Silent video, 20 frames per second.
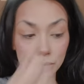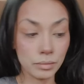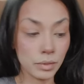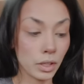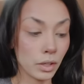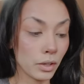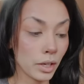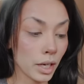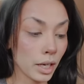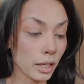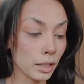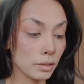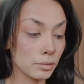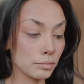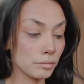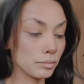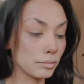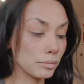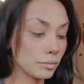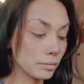All right,
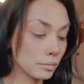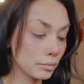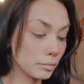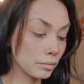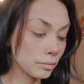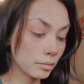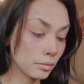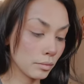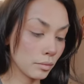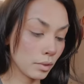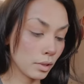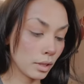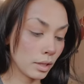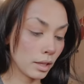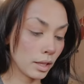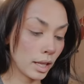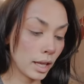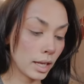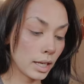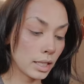
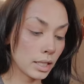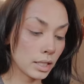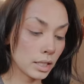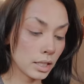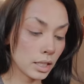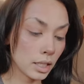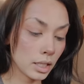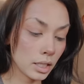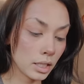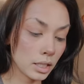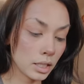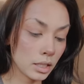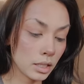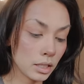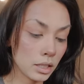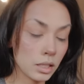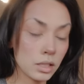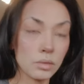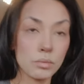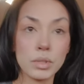that is
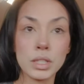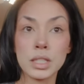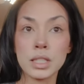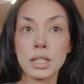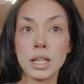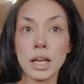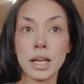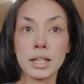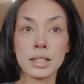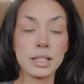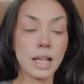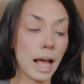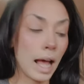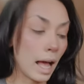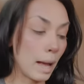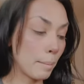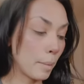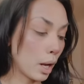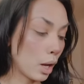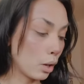done. What's next?
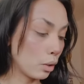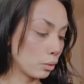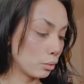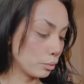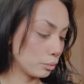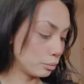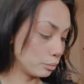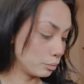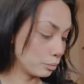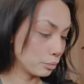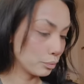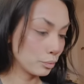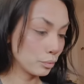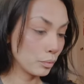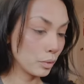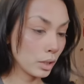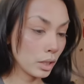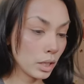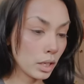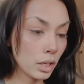Eyeball.
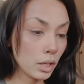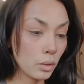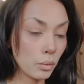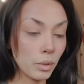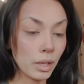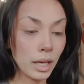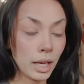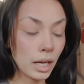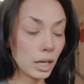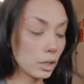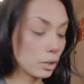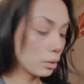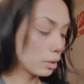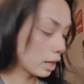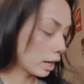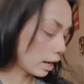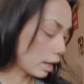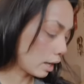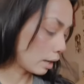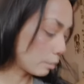We gotta do
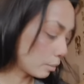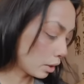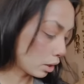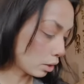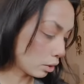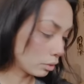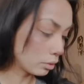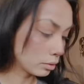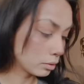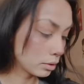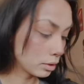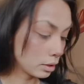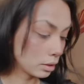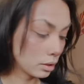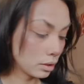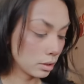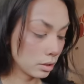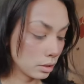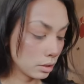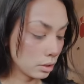the eyeballs.
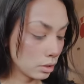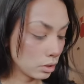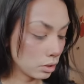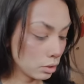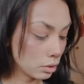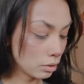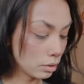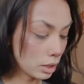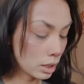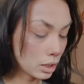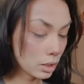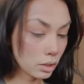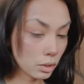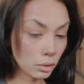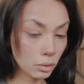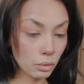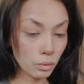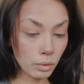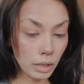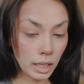Let's do this
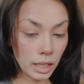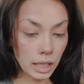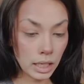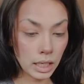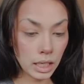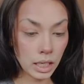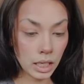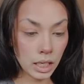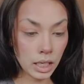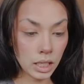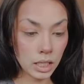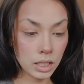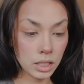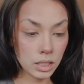quickly.